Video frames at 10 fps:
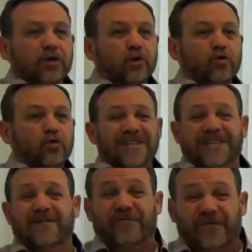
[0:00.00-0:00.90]
to
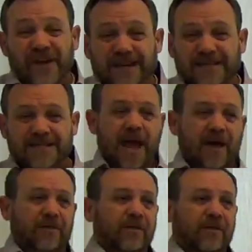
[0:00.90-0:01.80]
defeat
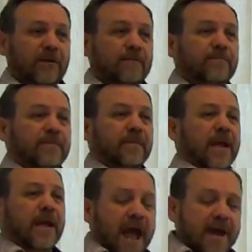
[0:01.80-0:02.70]
death
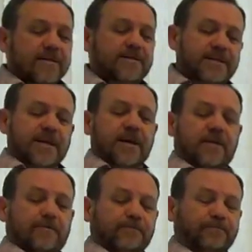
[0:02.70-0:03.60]
and
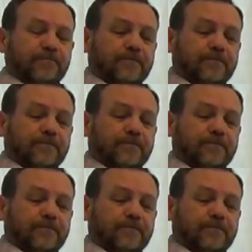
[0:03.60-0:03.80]
sin.